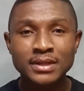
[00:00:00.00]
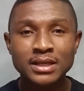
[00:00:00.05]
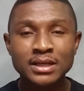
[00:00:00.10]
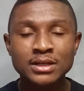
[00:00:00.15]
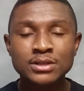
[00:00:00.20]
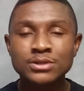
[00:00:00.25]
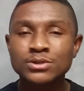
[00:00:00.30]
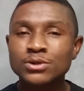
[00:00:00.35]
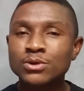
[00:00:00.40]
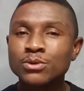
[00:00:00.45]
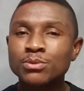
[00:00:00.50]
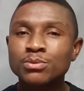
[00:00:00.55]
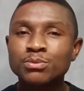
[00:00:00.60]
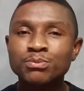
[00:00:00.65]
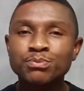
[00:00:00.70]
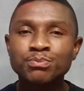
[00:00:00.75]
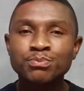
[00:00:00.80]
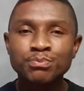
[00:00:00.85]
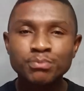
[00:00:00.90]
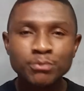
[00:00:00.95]

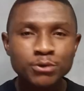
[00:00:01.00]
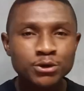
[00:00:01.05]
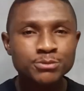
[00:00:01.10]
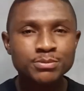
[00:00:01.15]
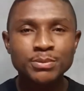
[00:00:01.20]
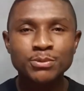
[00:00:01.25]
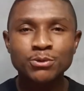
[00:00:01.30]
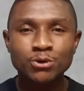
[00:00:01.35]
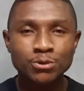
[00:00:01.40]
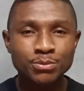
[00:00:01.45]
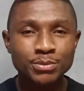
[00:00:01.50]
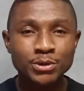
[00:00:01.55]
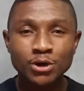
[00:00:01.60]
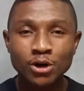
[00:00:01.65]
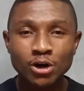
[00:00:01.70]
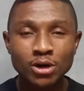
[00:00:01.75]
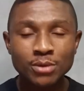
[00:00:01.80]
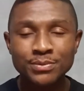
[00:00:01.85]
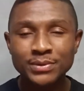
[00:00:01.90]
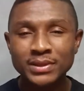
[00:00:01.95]
So most people could be
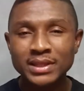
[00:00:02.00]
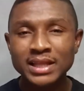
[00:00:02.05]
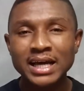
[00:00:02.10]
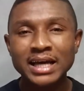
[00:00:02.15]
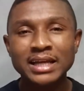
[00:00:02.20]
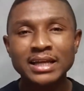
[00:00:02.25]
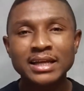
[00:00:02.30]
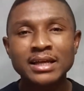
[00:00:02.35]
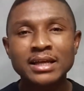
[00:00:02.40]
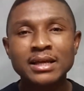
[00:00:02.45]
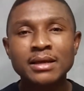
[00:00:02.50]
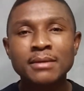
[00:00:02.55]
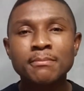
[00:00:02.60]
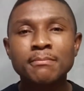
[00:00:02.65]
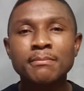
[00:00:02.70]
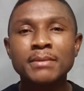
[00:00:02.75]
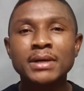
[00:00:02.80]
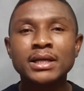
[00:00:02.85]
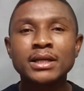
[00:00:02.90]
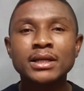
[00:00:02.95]
caught up with that.
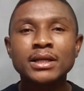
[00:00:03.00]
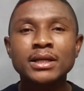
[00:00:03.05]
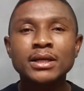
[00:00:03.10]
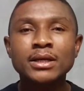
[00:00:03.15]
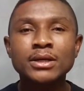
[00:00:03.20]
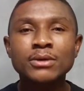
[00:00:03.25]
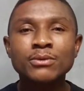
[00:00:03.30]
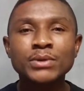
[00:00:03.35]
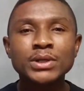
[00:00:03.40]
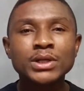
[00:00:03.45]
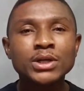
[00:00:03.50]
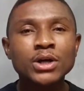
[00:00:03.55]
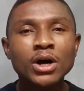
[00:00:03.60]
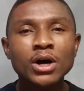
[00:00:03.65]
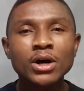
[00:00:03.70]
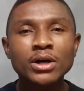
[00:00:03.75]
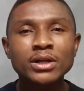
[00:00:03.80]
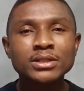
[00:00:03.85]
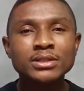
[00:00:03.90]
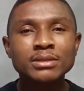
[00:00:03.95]
But with
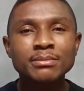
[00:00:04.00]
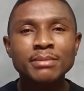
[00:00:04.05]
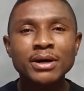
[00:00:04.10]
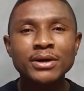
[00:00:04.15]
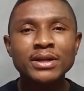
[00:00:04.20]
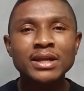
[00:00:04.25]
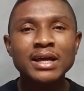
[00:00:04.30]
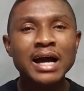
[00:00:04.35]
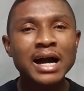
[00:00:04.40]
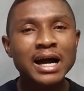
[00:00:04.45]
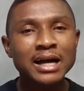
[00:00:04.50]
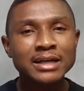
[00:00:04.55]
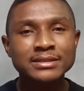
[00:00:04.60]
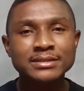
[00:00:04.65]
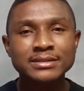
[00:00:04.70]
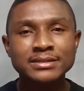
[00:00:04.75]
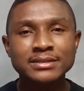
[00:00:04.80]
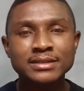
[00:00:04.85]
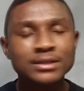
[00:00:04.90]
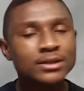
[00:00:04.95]
God, it's about the heart,
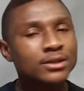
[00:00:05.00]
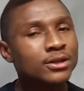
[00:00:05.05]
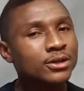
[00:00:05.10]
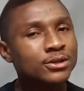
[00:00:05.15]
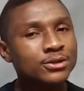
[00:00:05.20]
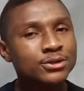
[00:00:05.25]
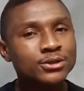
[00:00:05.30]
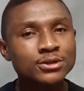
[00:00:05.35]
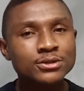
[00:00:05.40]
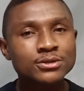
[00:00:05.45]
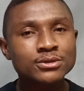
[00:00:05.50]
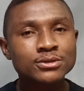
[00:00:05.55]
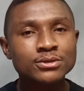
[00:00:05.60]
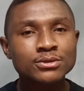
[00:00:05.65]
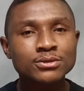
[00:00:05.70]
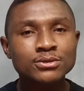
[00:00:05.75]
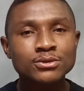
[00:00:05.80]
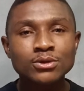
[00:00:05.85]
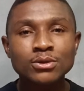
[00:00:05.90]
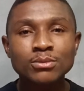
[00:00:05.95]
not
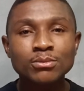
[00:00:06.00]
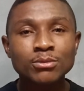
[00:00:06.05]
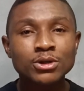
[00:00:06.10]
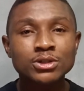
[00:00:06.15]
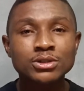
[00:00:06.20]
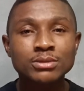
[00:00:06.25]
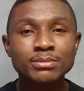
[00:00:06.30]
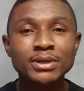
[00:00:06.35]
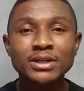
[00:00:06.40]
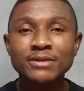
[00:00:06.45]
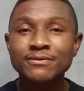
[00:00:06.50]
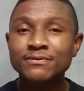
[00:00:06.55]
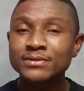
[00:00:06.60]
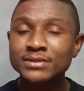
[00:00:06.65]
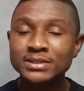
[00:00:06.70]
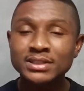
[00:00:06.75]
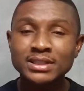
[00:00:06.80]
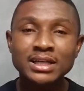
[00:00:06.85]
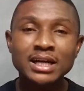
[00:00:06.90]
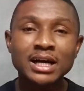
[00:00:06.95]
just so much about the
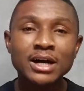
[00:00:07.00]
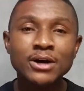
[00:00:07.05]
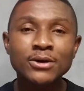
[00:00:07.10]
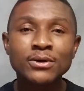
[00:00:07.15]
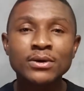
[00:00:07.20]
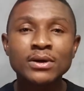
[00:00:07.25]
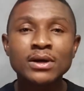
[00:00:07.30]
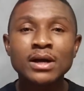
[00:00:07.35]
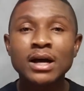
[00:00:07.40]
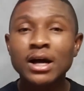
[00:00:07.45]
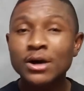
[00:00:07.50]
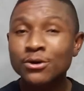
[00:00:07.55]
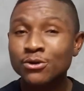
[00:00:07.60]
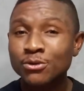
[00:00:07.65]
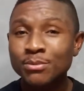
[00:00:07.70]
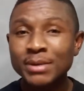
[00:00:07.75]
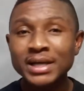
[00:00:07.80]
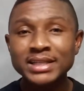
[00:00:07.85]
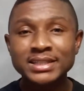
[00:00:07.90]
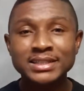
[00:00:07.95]
physical
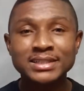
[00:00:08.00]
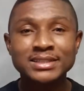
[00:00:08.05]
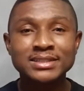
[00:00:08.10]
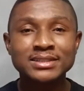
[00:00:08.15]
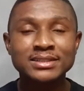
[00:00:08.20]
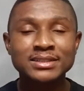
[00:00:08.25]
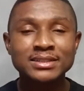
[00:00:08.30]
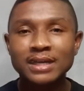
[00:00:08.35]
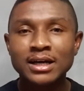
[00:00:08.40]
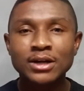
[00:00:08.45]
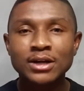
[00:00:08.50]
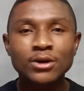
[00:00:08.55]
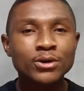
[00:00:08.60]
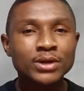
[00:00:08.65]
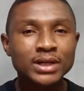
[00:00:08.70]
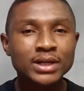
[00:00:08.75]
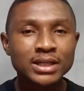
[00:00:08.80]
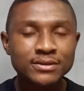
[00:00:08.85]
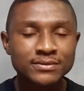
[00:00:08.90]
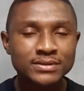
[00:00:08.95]
acrobatics and all
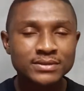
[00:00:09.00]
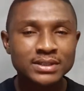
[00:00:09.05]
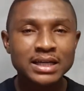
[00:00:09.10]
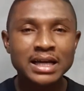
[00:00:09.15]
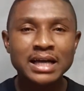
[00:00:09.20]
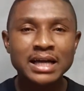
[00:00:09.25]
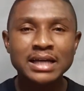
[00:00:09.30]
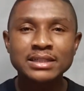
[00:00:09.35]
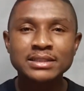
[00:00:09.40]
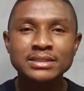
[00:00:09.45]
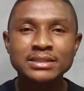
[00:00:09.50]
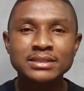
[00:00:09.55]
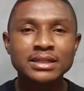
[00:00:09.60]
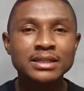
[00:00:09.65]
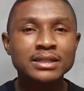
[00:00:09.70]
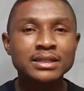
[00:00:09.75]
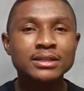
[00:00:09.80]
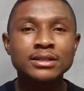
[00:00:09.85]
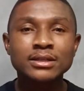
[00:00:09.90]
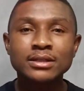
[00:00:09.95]
the lifting hands.
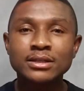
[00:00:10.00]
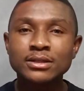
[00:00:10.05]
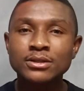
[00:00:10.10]
And